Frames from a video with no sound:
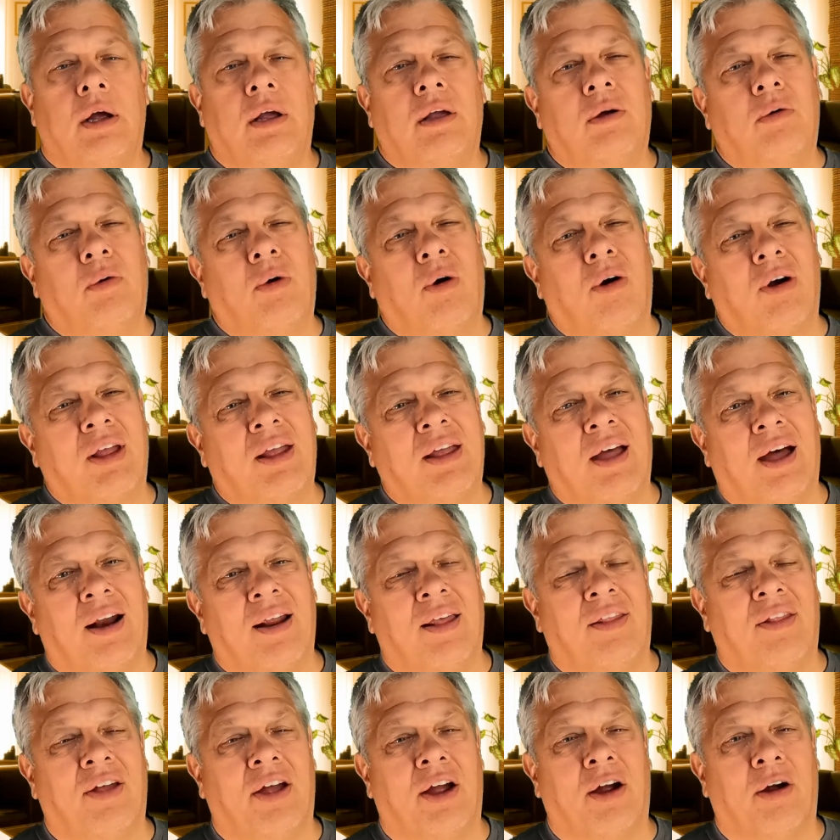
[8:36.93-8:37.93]
And we're already
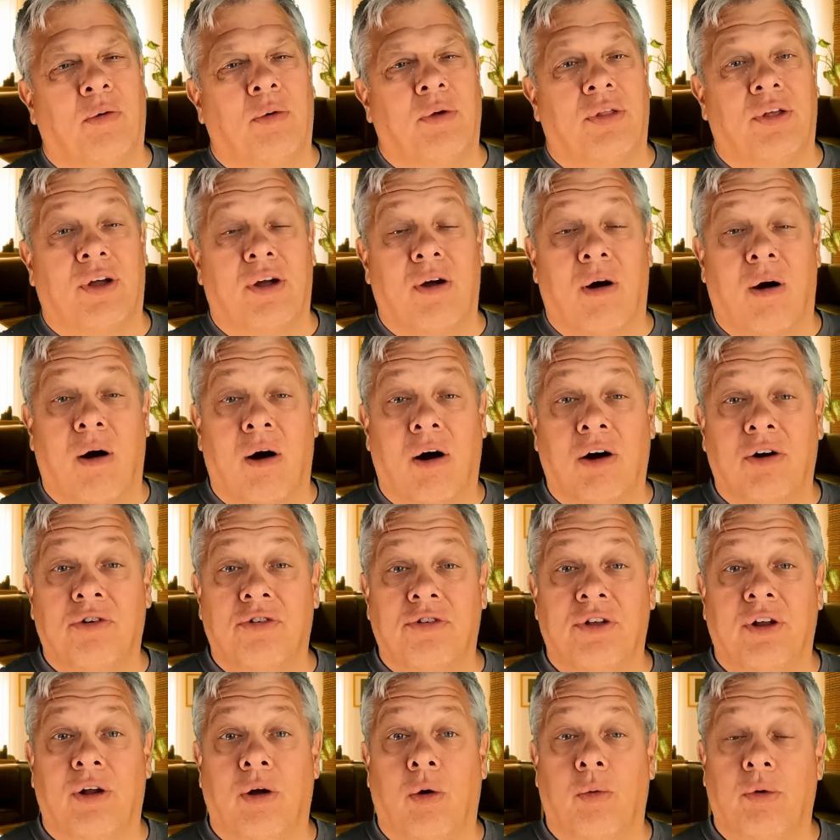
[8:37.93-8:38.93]
kind of there with the
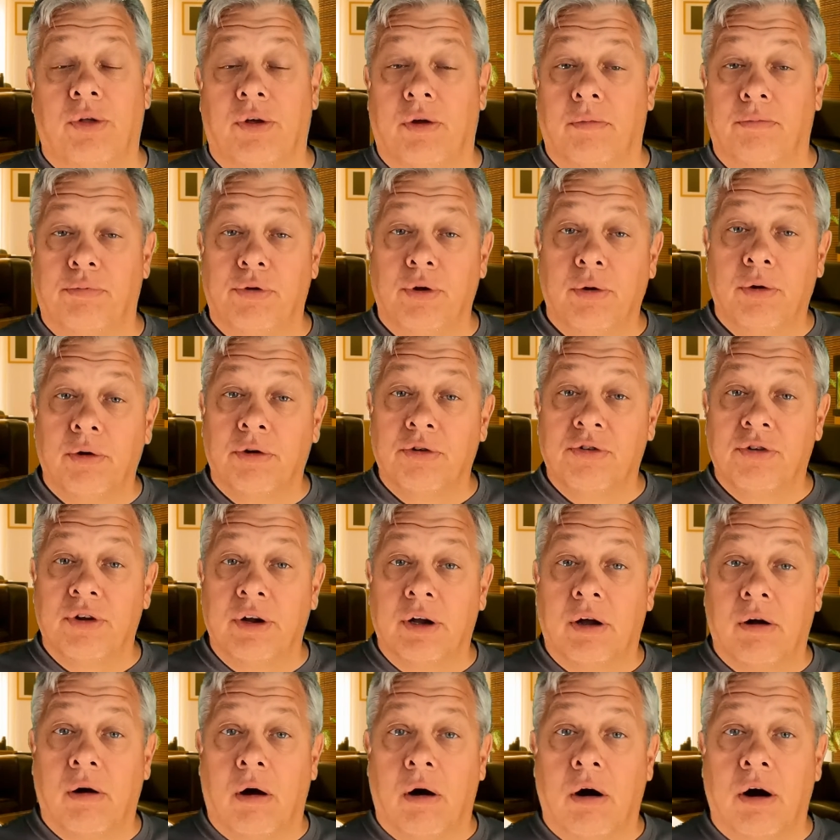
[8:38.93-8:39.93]
cars, with the computers in
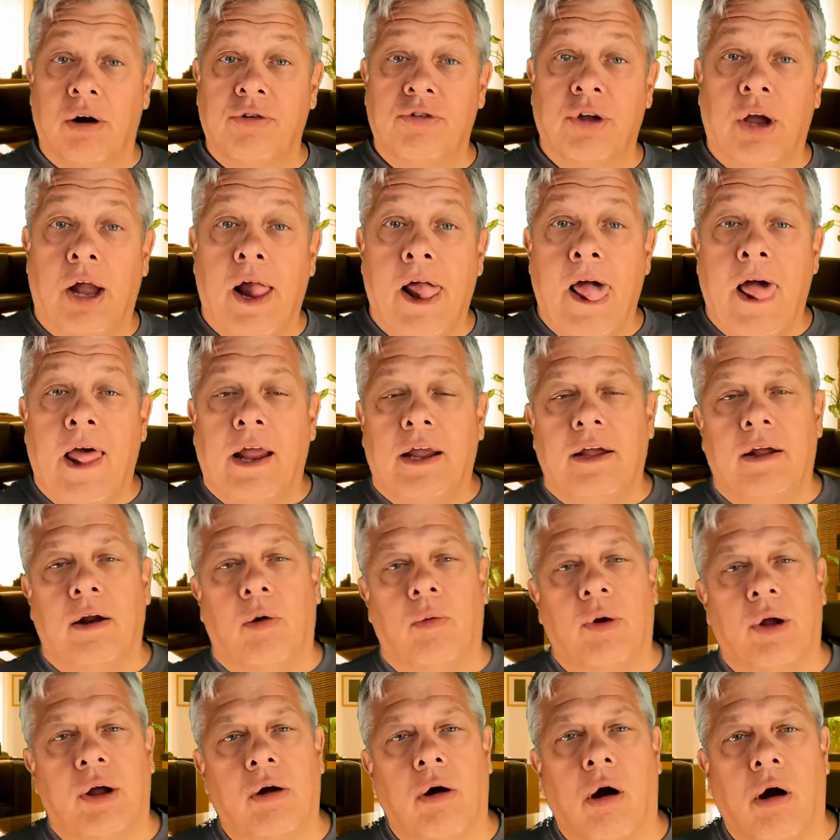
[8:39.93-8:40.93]
the cars.
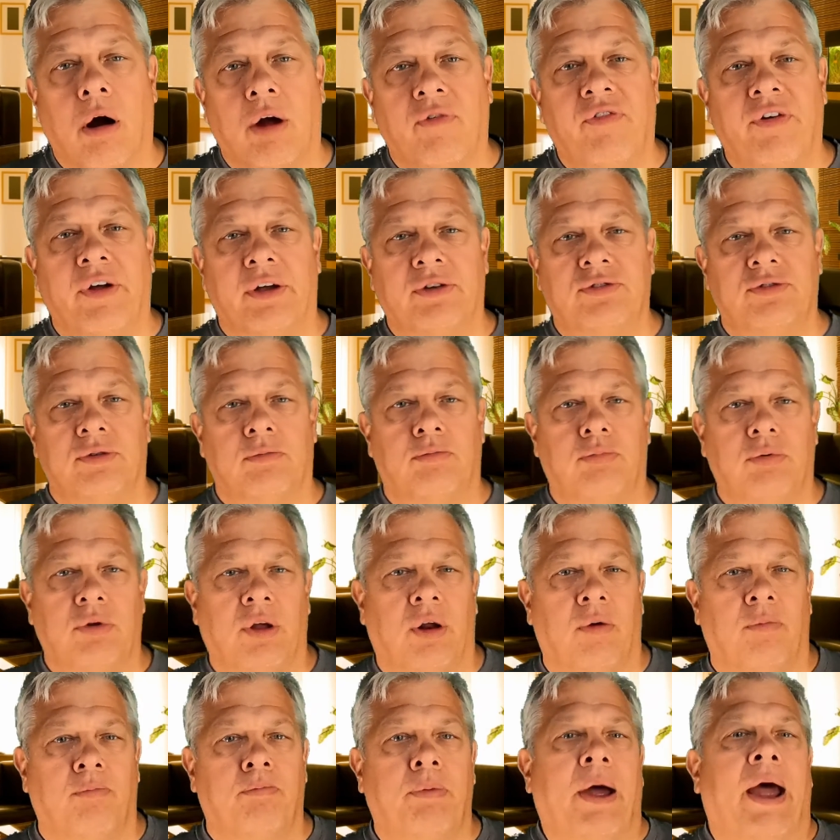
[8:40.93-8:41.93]
When car fix,
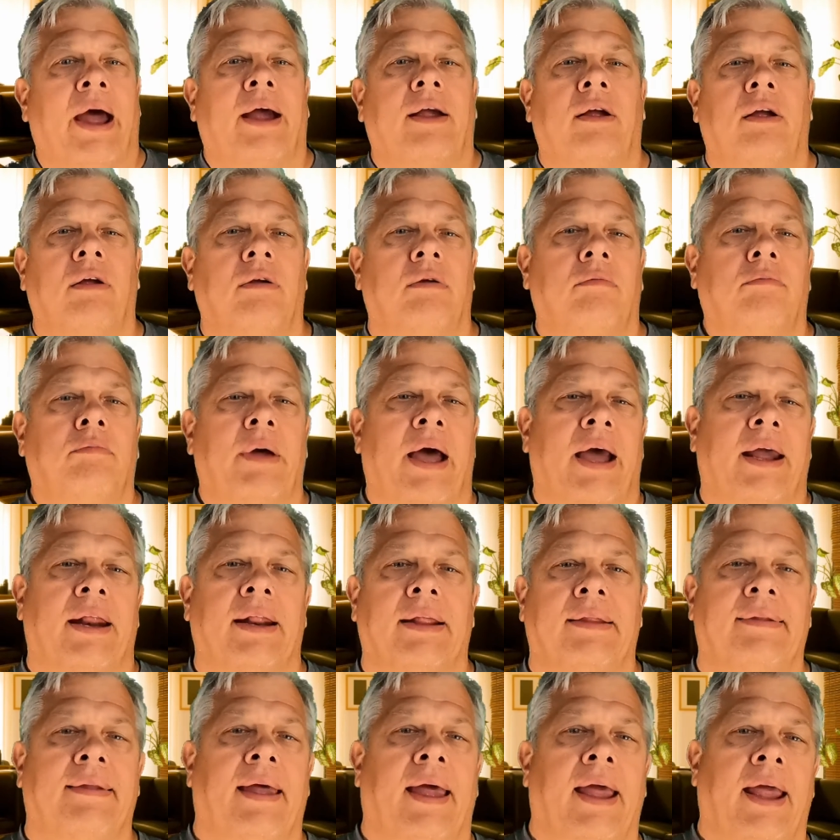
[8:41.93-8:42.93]
back in
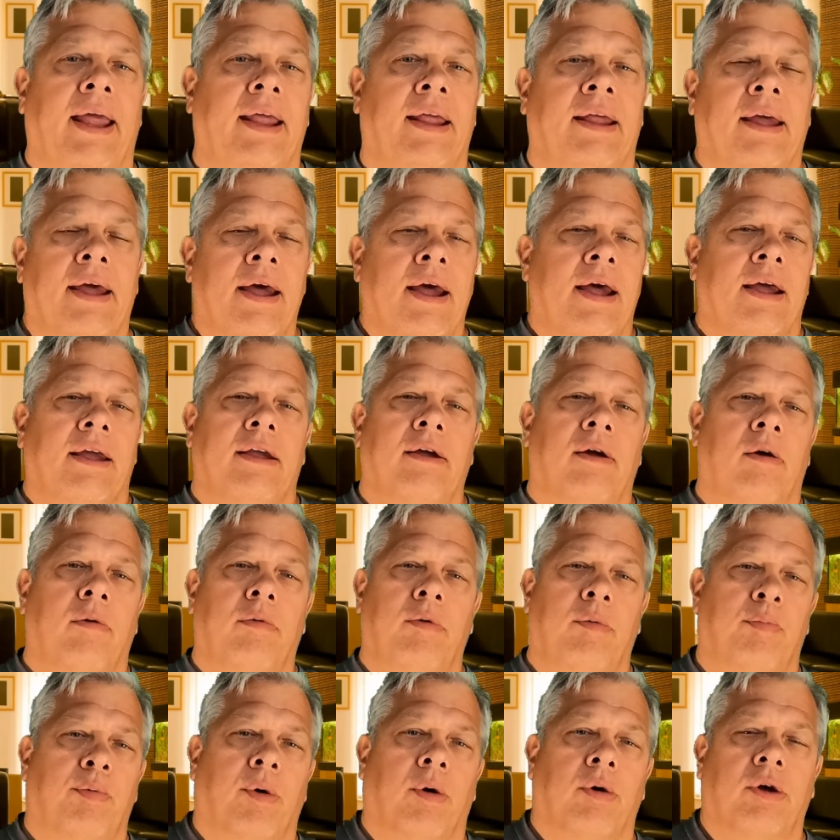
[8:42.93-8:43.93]
the day, you
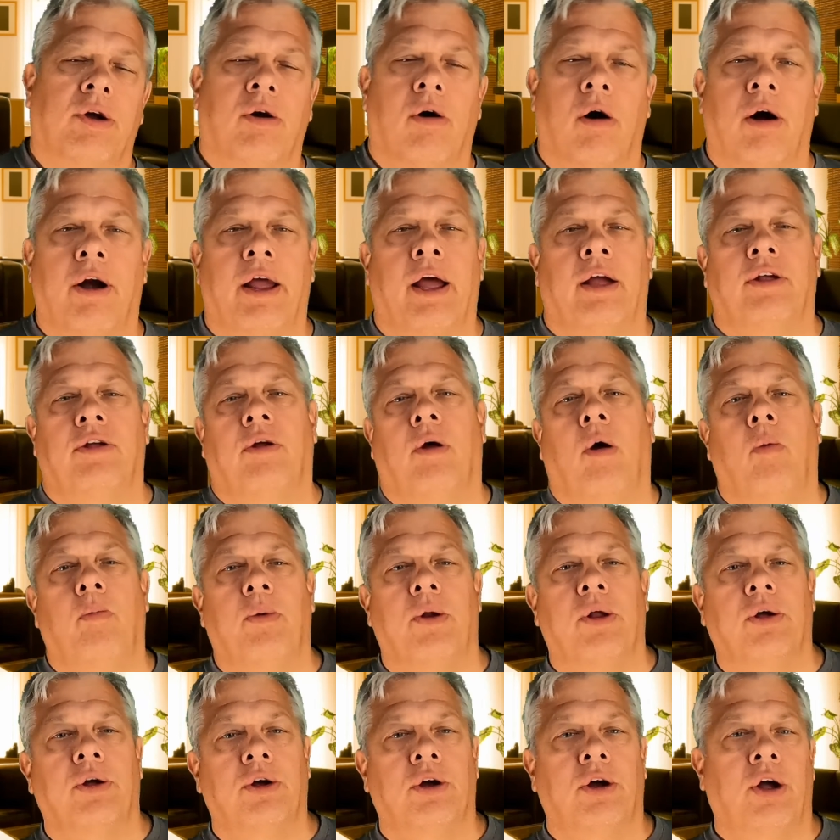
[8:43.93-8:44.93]
broke the car down, you
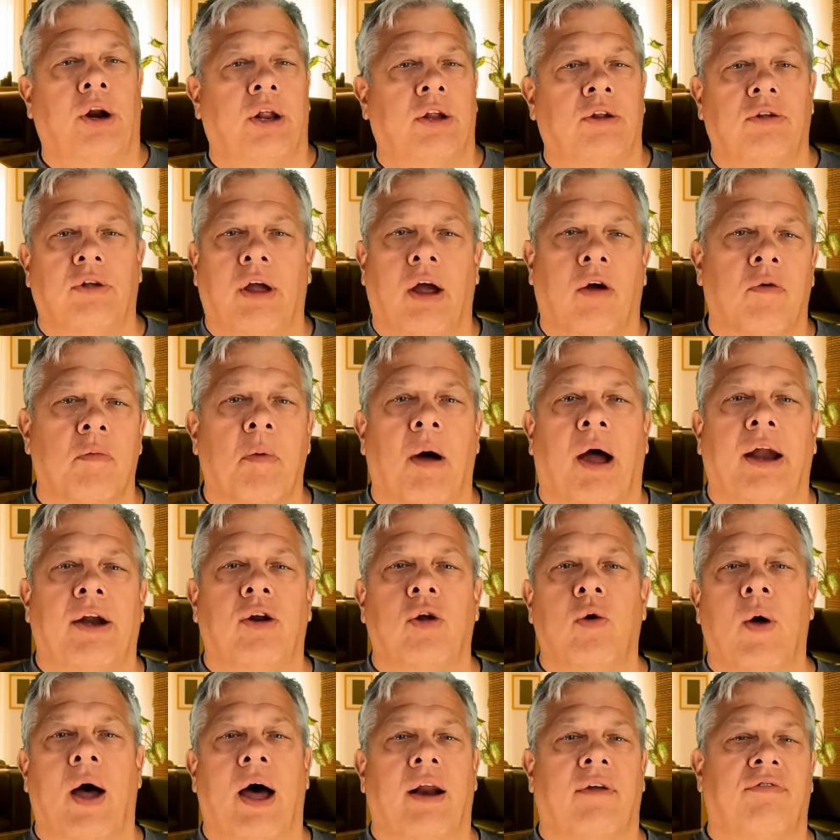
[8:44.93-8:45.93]
opened the hood, and everybody
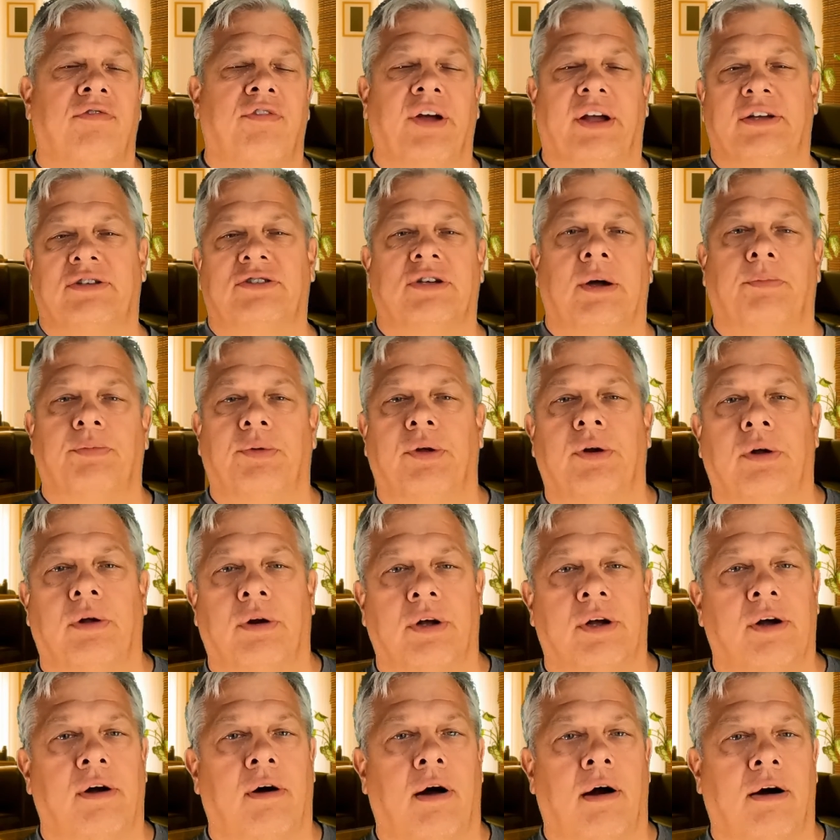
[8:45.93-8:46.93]
knew how to fix something
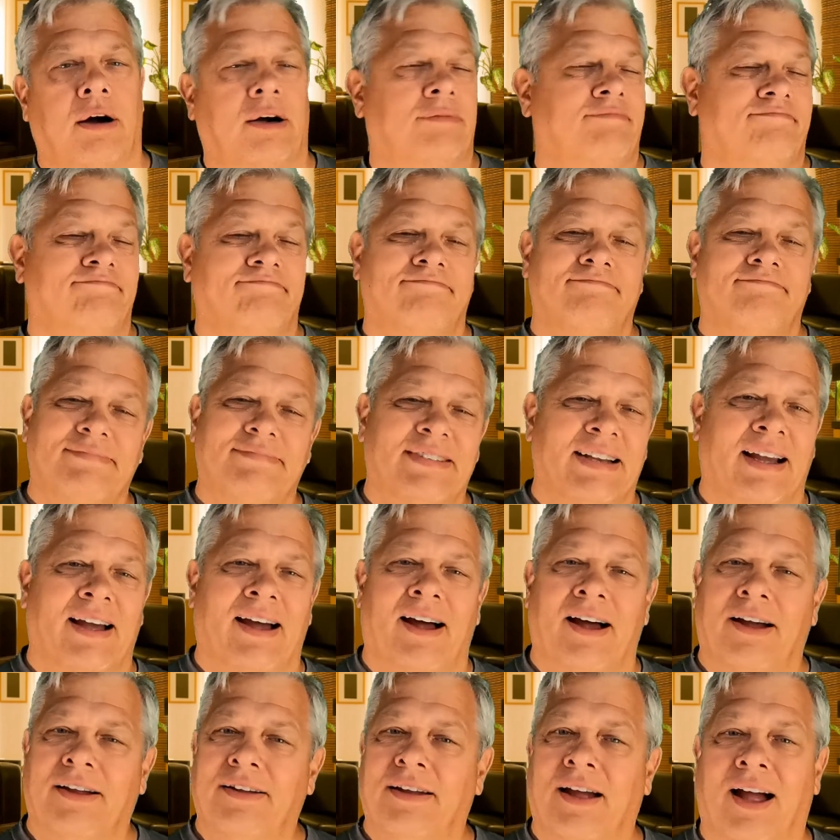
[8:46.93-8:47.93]
on a car.
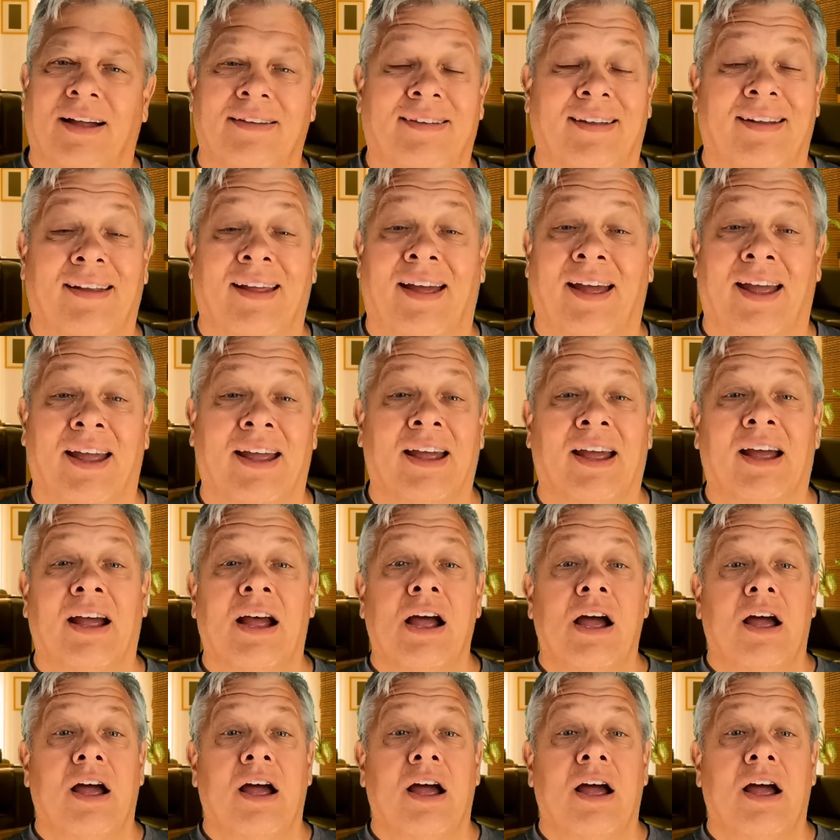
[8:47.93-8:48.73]
Now, not today.